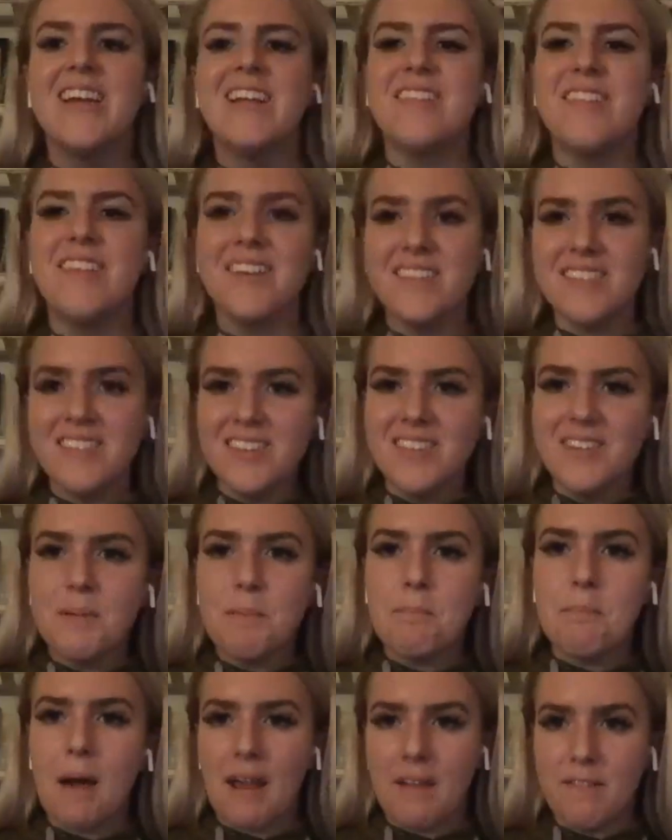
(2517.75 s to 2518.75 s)
This is
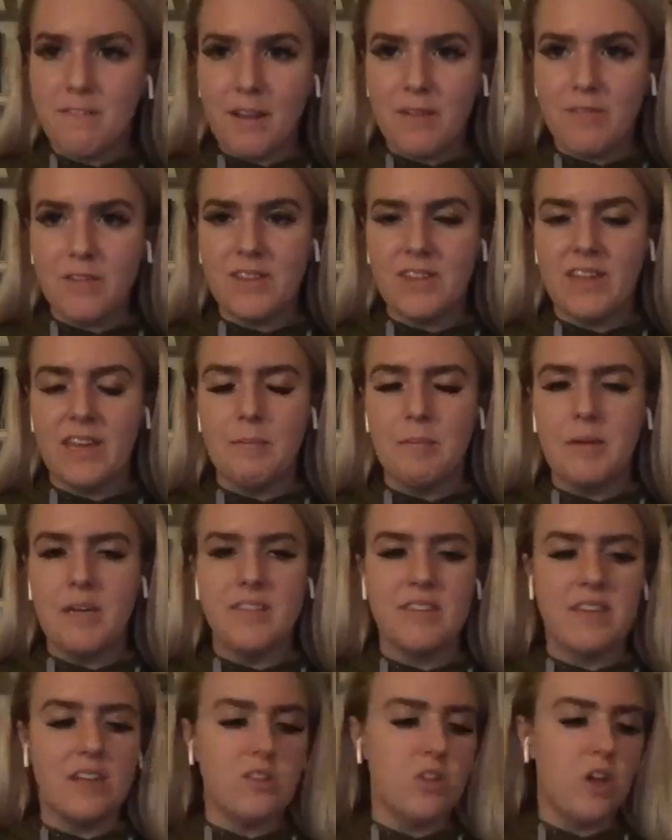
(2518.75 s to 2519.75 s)
my favorite thing because
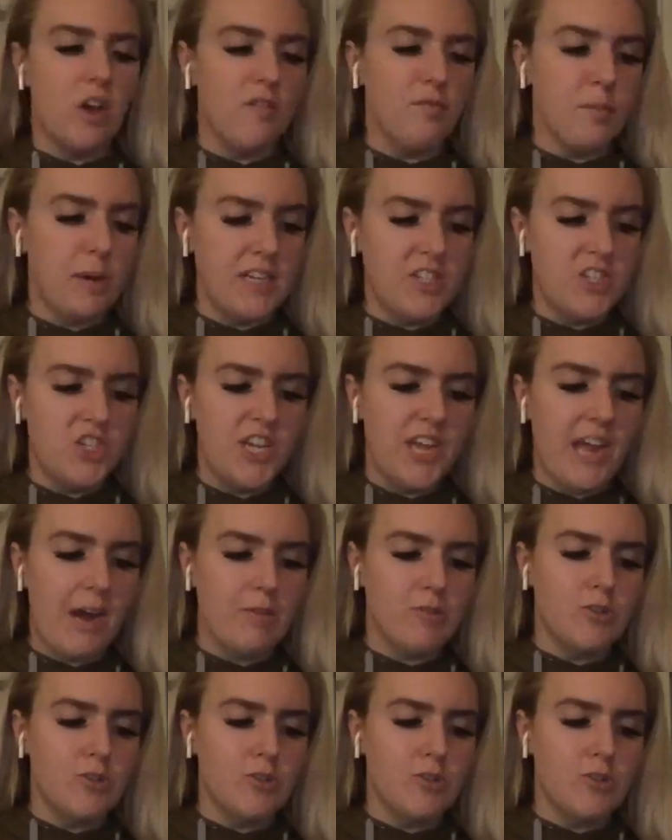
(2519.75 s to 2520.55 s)
I love branching out.